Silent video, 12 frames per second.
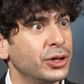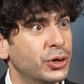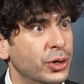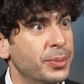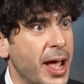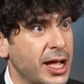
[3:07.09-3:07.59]

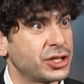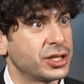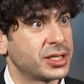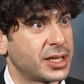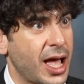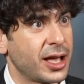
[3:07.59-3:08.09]
good
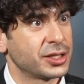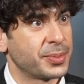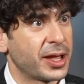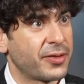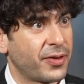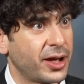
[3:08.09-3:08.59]
matches. Styles
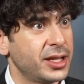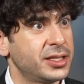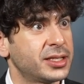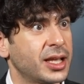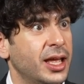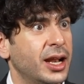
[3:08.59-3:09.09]
make
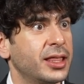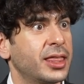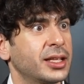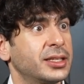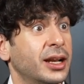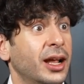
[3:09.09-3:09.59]
fights, and I
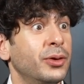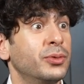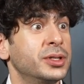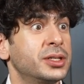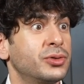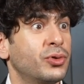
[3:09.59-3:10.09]
think tonight
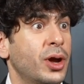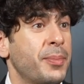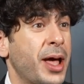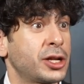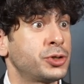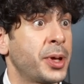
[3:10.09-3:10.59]
was great
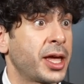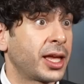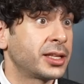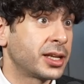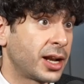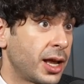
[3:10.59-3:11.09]
matchmaking.
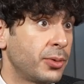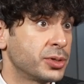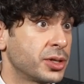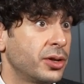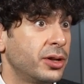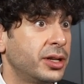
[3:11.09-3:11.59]
Tonight was
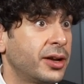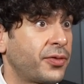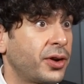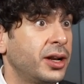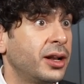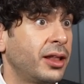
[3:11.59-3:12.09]
a little
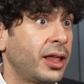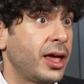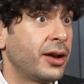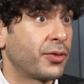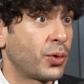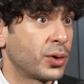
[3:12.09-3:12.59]
different, and,
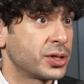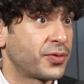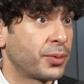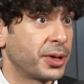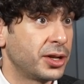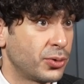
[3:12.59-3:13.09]
and of course
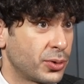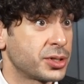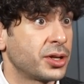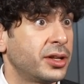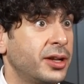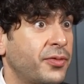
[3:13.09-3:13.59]
Forbidden Door is a
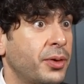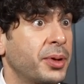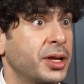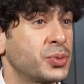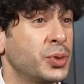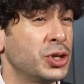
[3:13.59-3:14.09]
little different
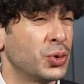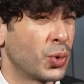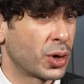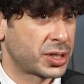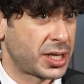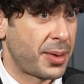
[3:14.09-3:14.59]
because we do
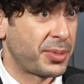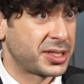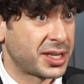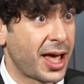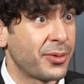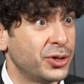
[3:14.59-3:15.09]
work side by
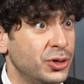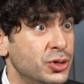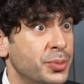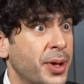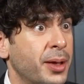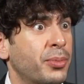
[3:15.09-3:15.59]
side with New
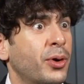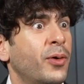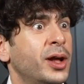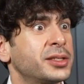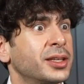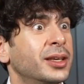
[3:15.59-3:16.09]
Japan Pro
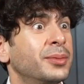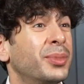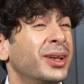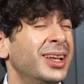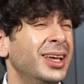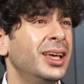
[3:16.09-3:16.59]
Wrestling,
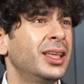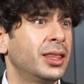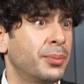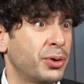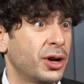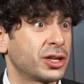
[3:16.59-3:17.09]
but
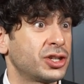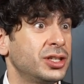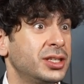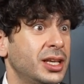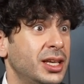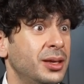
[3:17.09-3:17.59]
the production
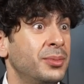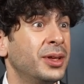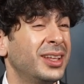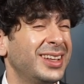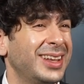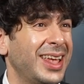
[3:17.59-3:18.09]
team
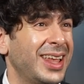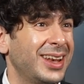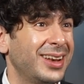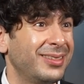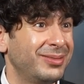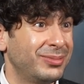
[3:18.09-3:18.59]
and,
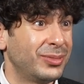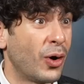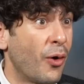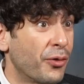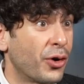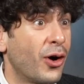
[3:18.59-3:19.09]
and
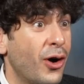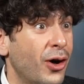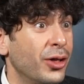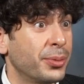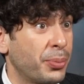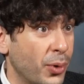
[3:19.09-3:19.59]

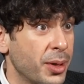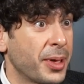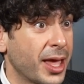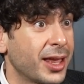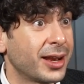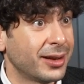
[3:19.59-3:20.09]
overall the point
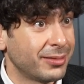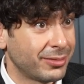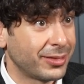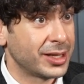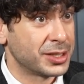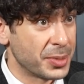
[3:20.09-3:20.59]
man
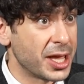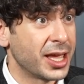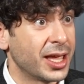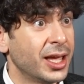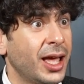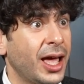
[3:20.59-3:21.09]
is me.
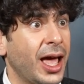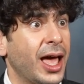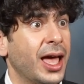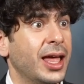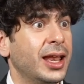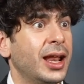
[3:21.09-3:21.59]

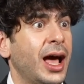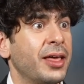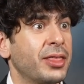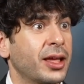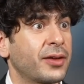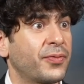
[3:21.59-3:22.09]
And I
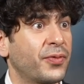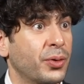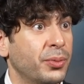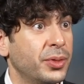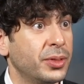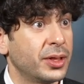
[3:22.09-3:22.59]
think
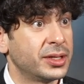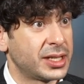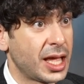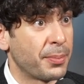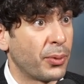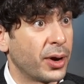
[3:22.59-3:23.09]
from the
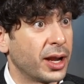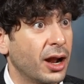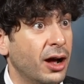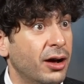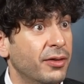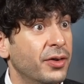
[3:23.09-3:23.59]
standpoint
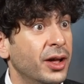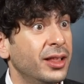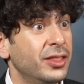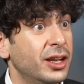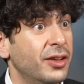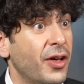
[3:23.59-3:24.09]
of
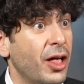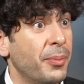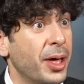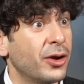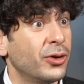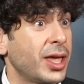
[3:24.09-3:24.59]
the
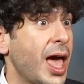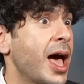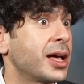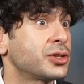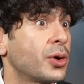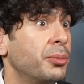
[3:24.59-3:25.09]
developmental,
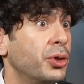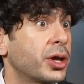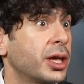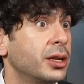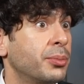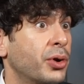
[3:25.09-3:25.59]
yeah, so I'm
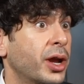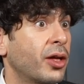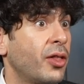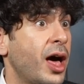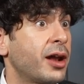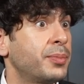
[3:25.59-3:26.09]
looking to bring a
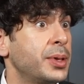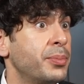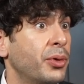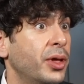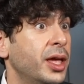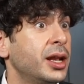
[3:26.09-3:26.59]
lot of
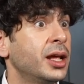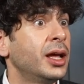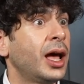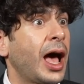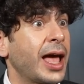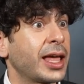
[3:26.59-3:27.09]
people in.
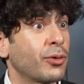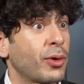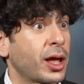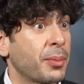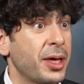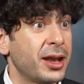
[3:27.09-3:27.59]
I get
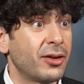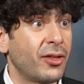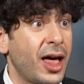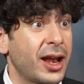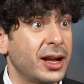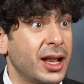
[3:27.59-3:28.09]
recommended a
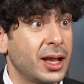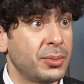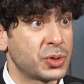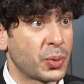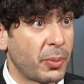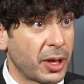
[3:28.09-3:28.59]
lot of
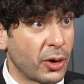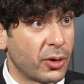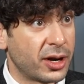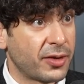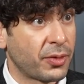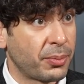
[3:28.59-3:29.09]
names when we go to
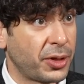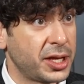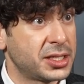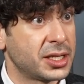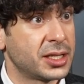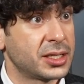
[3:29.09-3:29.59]
different
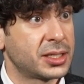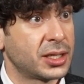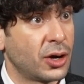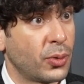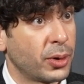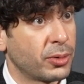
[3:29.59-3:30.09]
places. You
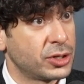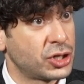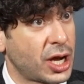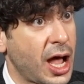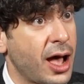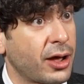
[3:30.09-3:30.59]
know, we were in
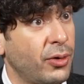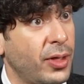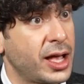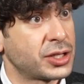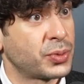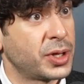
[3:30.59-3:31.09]
Chicago
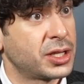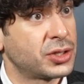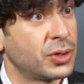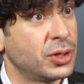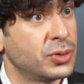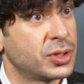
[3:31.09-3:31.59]
last week, so
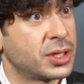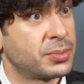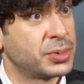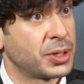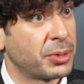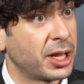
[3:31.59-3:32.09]
you use
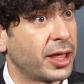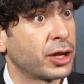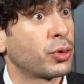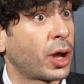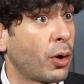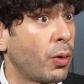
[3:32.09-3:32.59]
somebody like
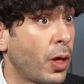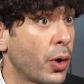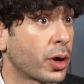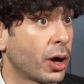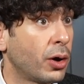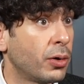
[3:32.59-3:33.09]
Gringo
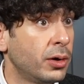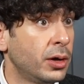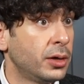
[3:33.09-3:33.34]
Loco